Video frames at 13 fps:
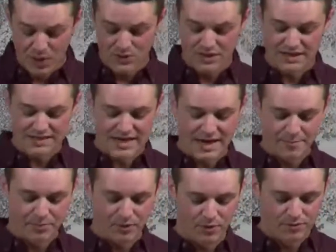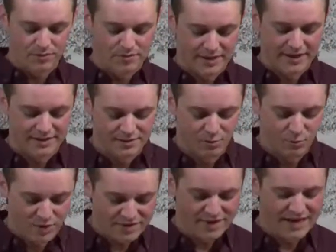Paul's example, and
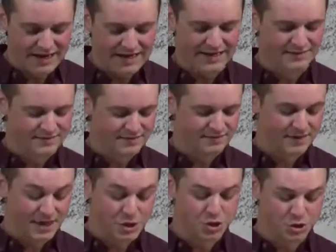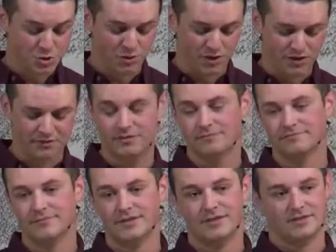within it, in short,
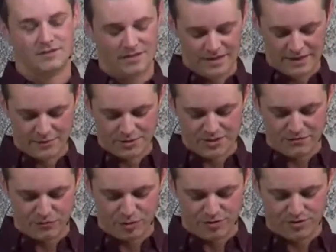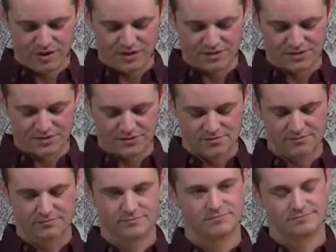I think we see four things.
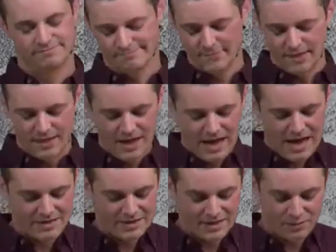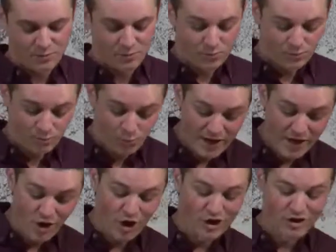I think
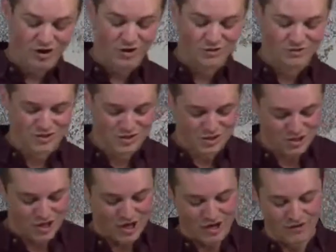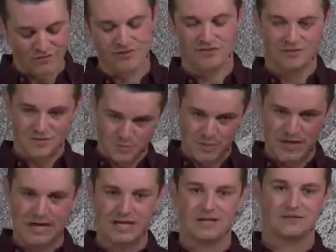we are called to serve,
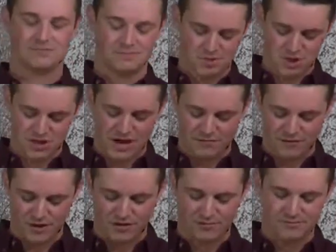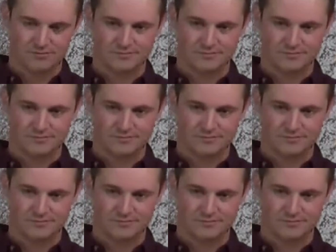speak, suffer,